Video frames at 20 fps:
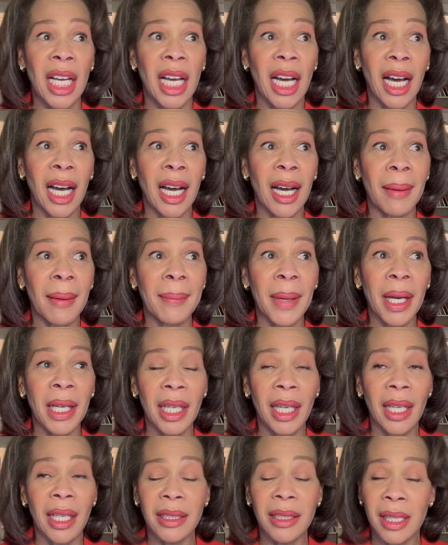
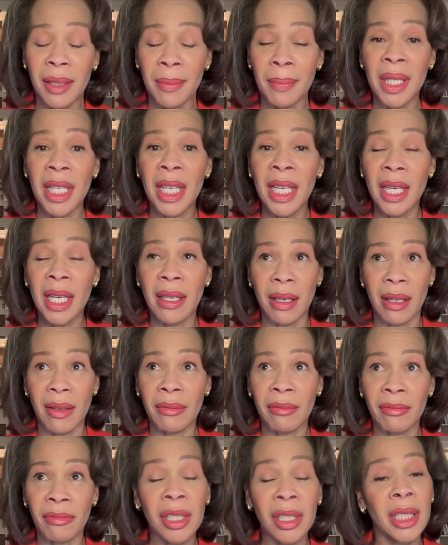to me,
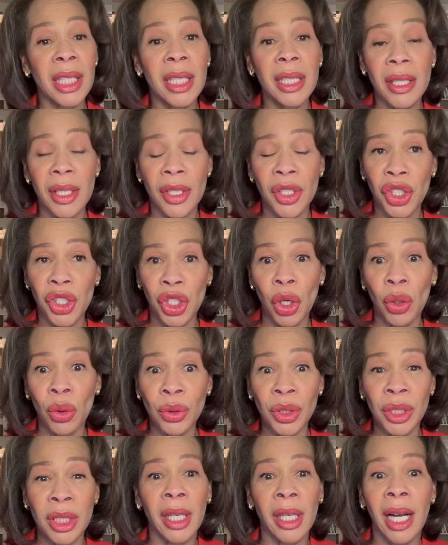really
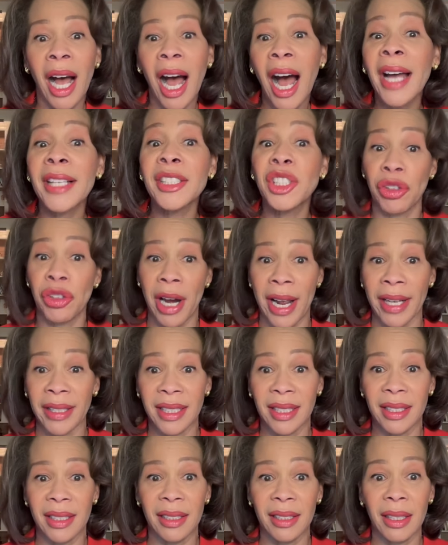shows the
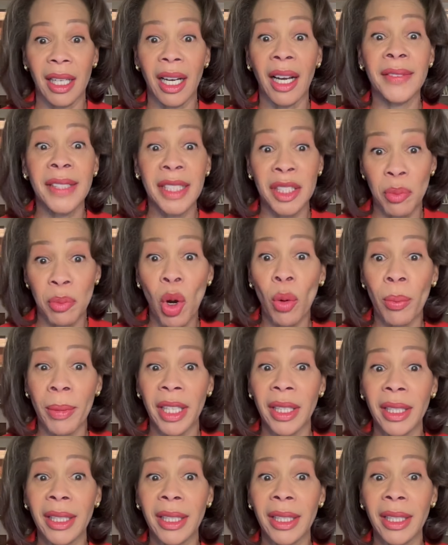contrast of this moment,